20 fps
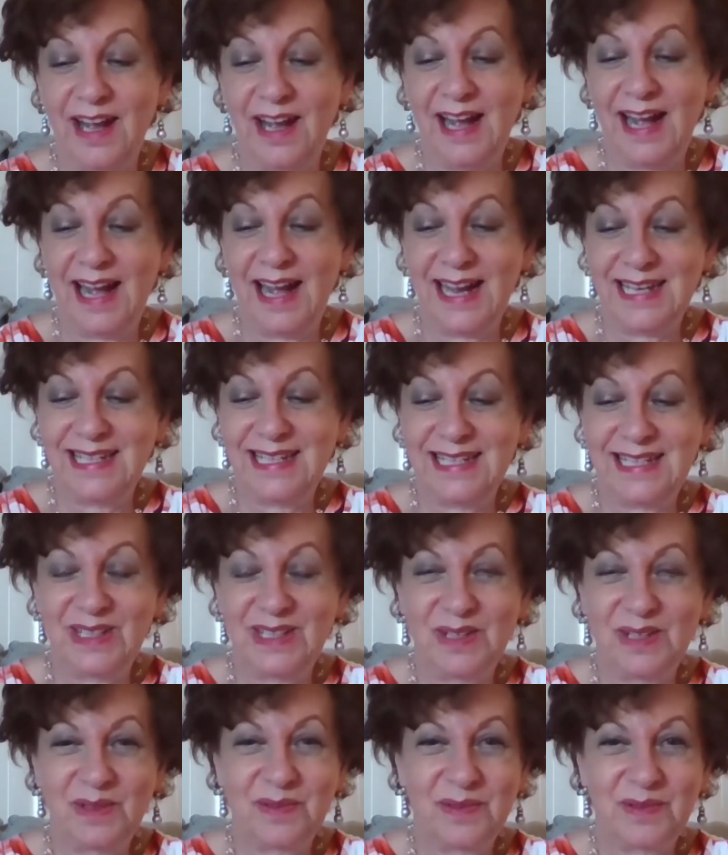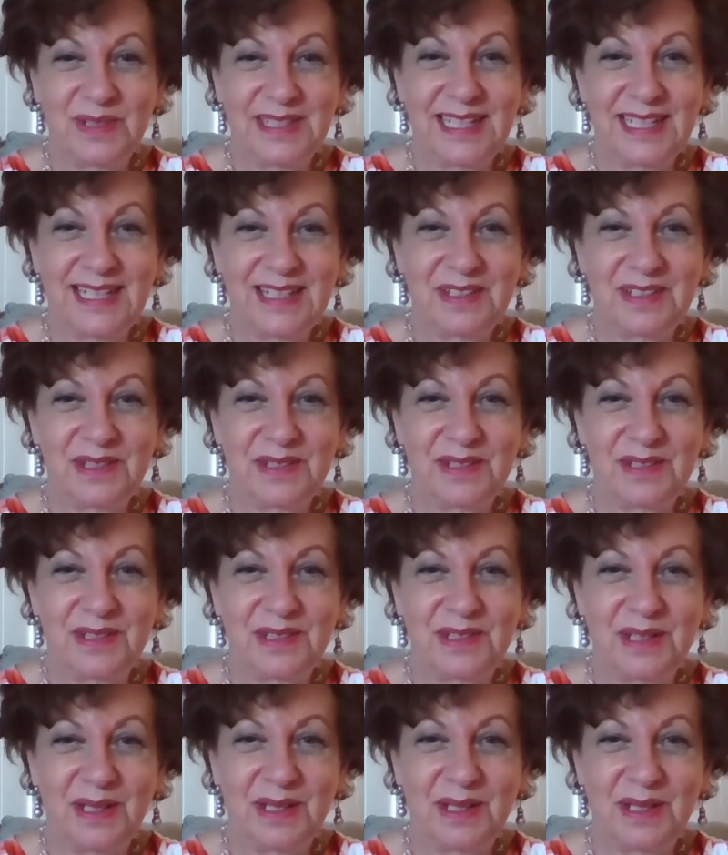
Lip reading: ideal relationship.